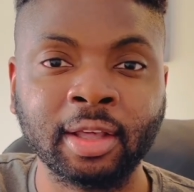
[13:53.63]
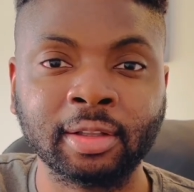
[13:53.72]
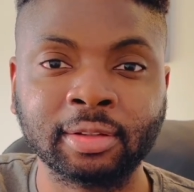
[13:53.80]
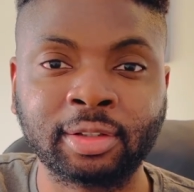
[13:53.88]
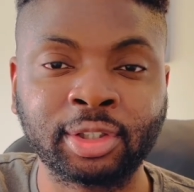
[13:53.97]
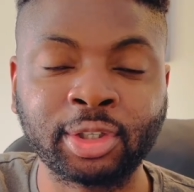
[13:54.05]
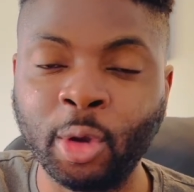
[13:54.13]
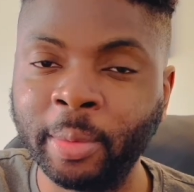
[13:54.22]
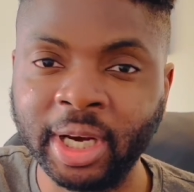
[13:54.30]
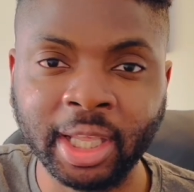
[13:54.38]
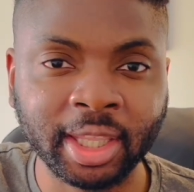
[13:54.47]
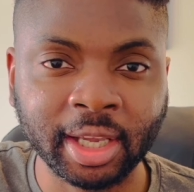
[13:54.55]
so
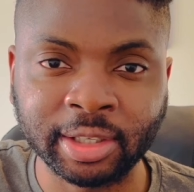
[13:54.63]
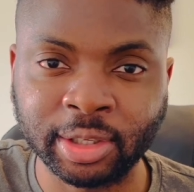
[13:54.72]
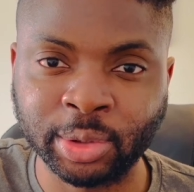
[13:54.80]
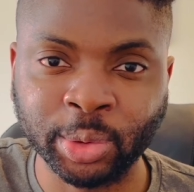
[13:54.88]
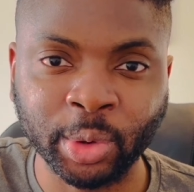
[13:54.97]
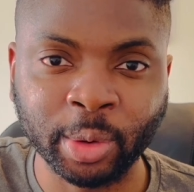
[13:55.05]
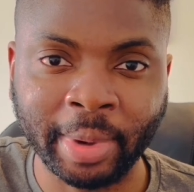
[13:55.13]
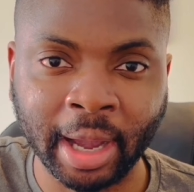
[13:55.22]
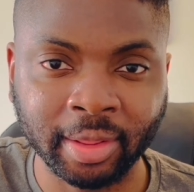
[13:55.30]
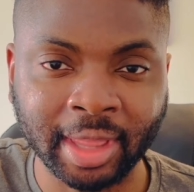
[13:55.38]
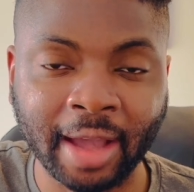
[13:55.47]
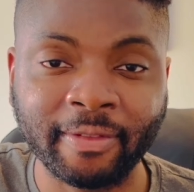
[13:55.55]
many things to talk
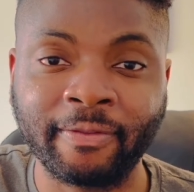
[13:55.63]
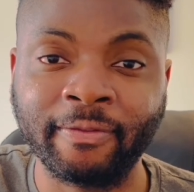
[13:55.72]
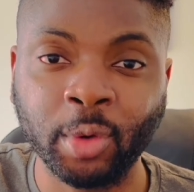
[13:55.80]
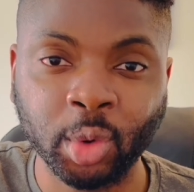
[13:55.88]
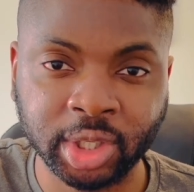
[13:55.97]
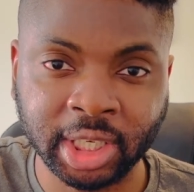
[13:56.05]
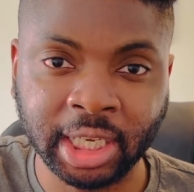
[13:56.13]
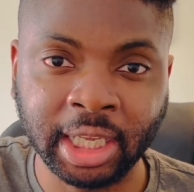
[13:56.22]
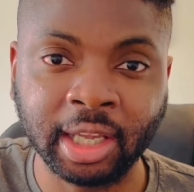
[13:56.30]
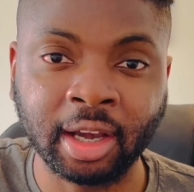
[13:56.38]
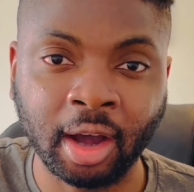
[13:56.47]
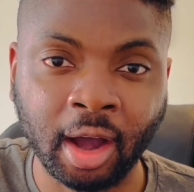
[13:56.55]
about. That
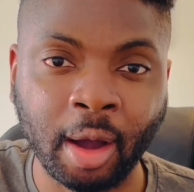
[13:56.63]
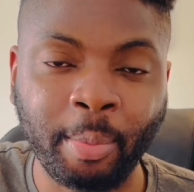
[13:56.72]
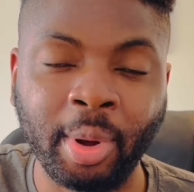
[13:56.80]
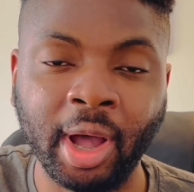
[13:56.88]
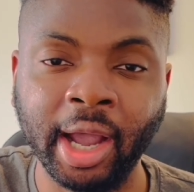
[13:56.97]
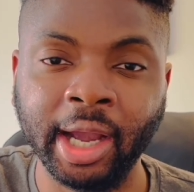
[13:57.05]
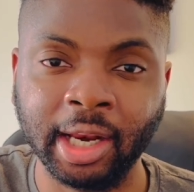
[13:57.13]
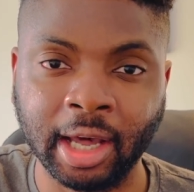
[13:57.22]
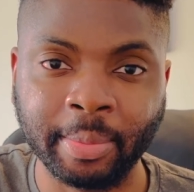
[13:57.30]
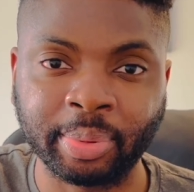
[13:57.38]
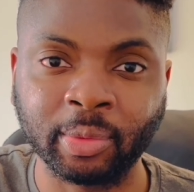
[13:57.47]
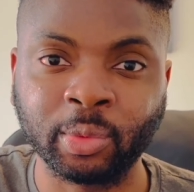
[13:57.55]
40 car
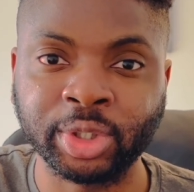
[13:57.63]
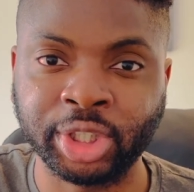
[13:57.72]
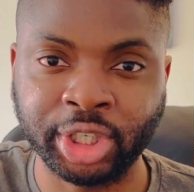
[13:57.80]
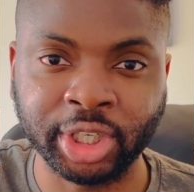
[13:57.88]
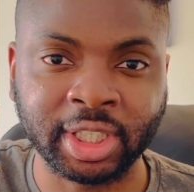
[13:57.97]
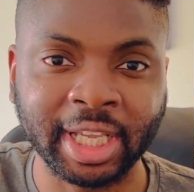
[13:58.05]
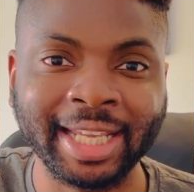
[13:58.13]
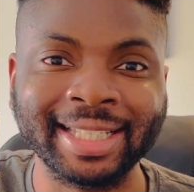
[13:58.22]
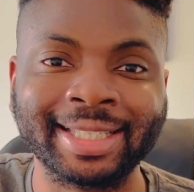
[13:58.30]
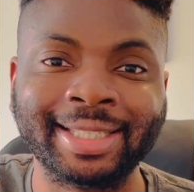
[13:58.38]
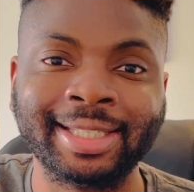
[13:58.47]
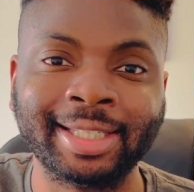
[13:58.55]
pileup was just
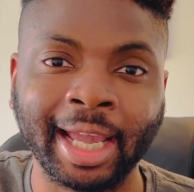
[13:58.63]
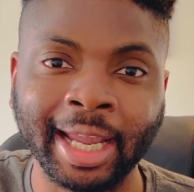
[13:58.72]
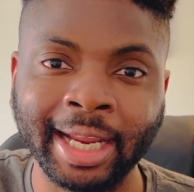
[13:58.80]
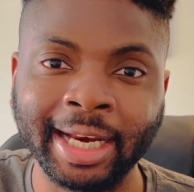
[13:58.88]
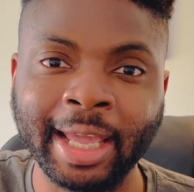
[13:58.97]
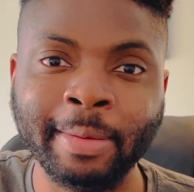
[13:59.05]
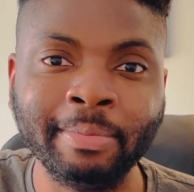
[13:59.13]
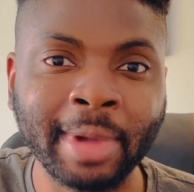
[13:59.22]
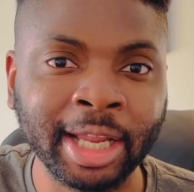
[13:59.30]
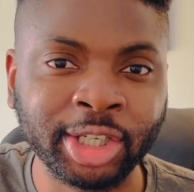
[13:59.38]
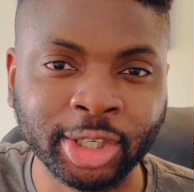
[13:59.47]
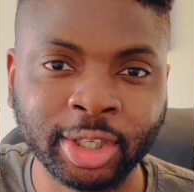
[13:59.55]
insane.
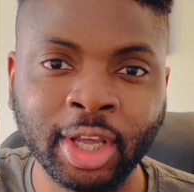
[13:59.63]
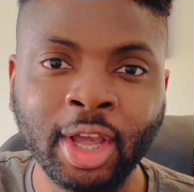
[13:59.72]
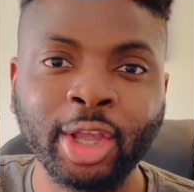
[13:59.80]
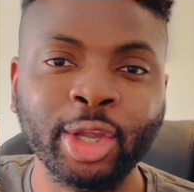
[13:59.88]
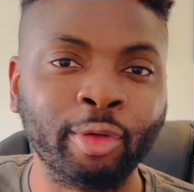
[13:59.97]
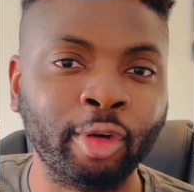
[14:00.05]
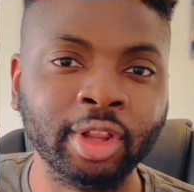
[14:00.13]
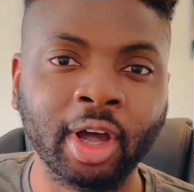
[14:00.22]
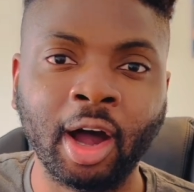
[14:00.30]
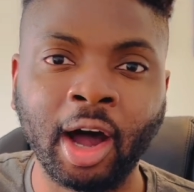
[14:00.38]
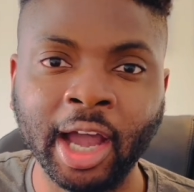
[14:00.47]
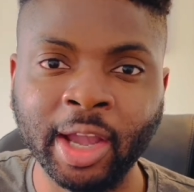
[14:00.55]
Imagine you're on the
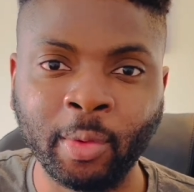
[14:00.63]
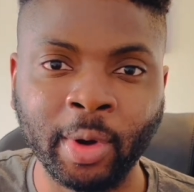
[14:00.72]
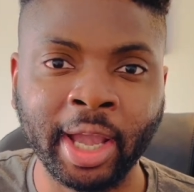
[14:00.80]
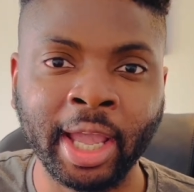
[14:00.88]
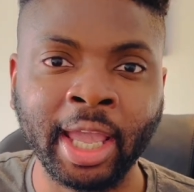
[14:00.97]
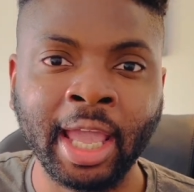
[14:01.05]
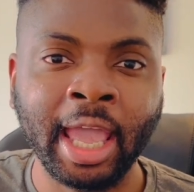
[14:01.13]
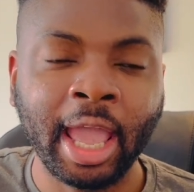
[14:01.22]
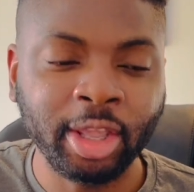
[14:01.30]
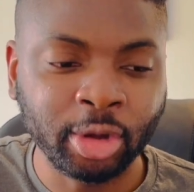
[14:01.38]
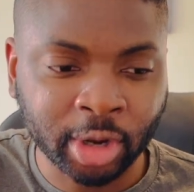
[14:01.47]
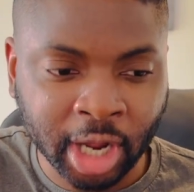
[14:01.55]
highway,
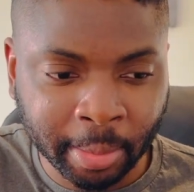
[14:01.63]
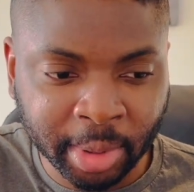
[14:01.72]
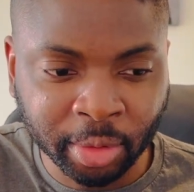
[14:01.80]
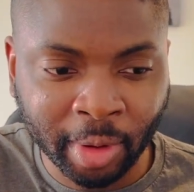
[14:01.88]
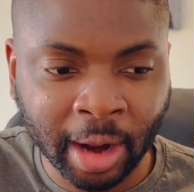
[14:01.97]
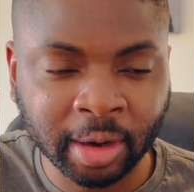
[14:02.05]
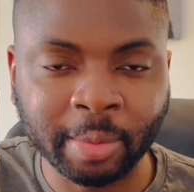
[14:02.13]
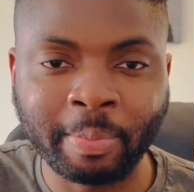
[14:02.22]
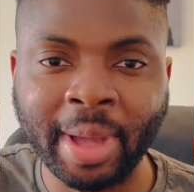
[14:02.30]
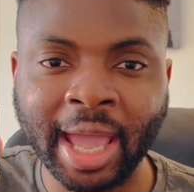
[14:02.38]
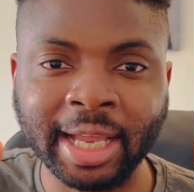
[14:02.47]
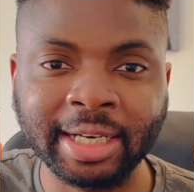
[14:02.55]
you're coming around the
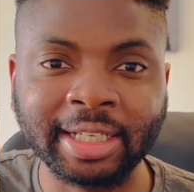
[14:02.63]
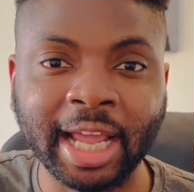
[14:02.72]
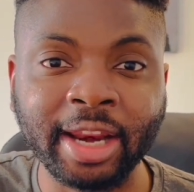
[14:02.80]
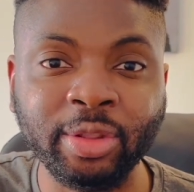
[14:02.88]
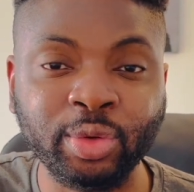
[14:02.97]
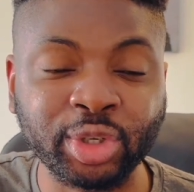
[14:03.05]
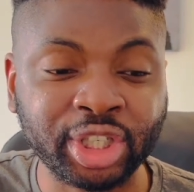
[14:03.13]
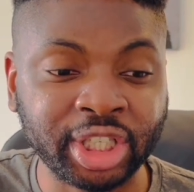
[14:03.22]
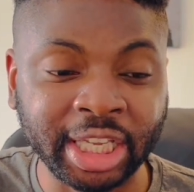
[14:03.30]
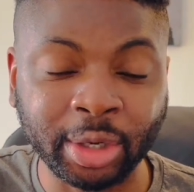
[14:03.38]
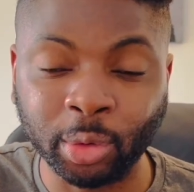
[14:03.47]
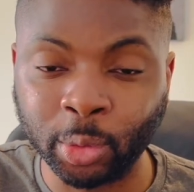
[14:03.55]
bend, and you just
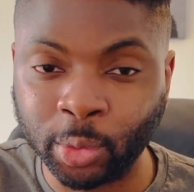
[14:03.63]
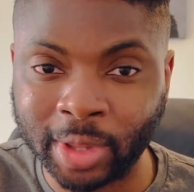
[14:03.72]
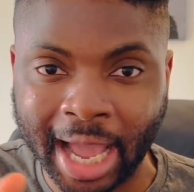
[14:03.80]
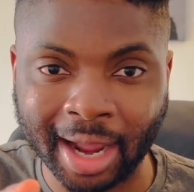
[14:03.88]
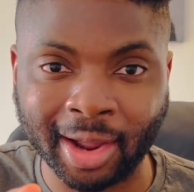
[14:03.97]
see all that